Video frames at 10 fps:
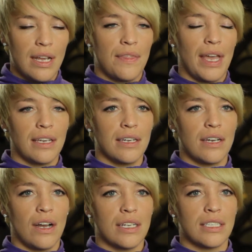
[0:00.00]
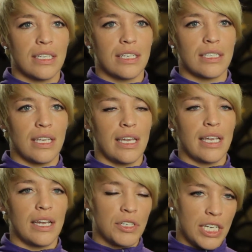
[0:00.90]
And that can cause things
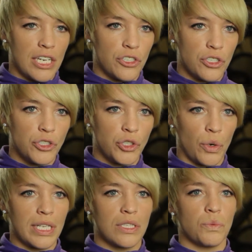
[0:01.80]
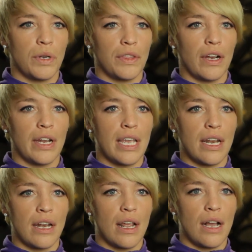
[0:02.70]
like irritation to joints where they're
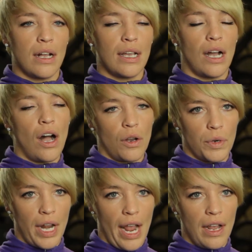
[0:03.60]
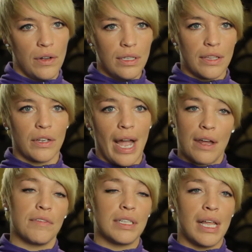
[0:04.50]
in an awkward angle and they're
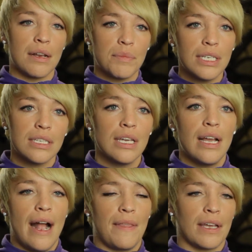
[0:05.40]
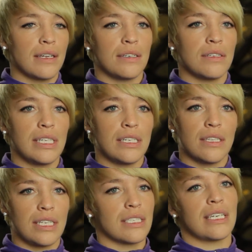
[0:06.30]
out of alignment. And that can lead to
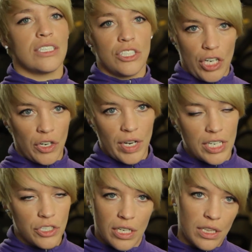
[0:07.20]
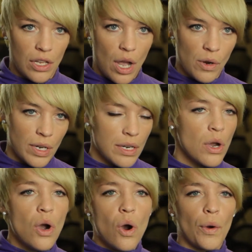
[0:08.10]
things like degeneration in the long run,
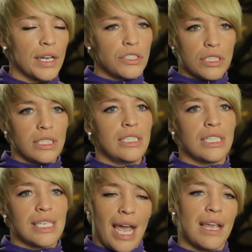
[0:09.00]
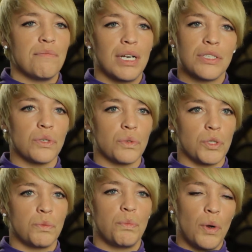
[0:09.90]
or it can just lead to tight muscles
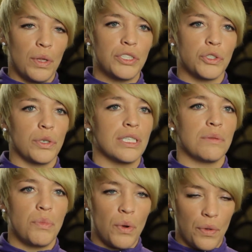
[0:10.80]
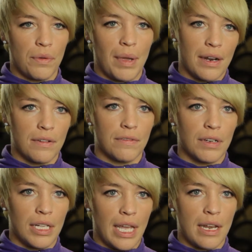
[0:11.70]
which pull on joints and pull them out of
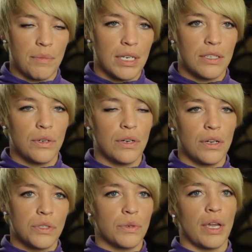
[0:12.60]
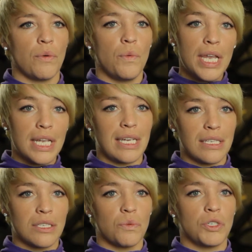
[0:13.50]
alignment. You can also get
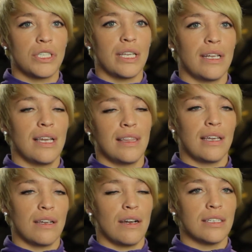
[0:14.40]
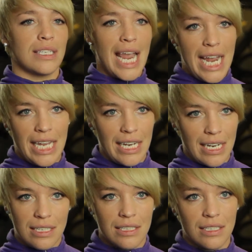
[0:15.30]
weakness, which can then cause
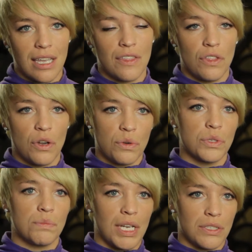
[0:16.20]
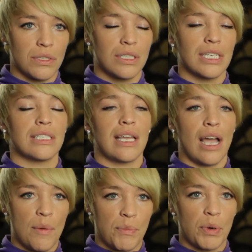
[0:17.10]
achiness in those muscles, things
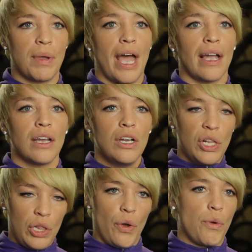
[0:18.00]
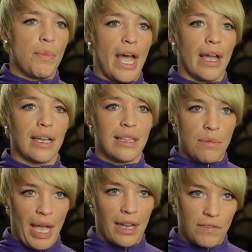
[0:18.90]
like upper back, low back, and the
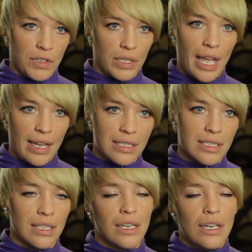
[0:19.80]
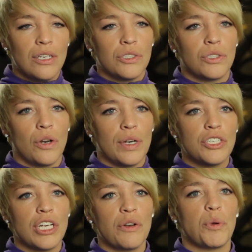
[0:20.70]
back of your legs. So
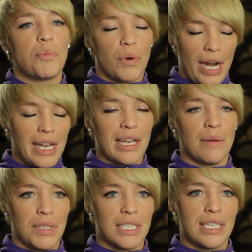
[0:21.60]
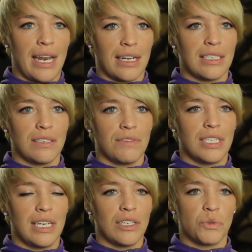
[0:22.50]
in general, breaking up the staticness of
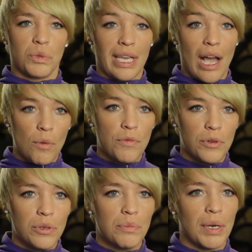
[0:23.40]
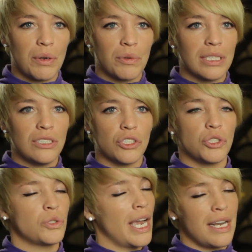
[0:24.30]
sitting is really helpful, but really
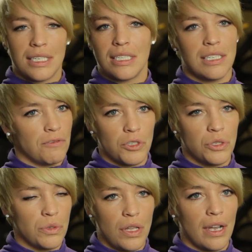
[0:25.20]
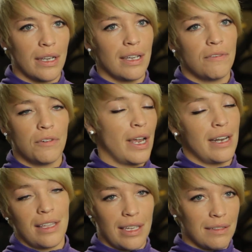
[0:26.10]
just try not to sit for too long for
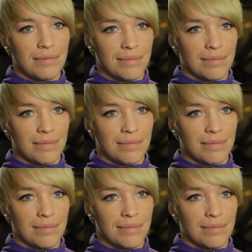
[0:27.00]
anything.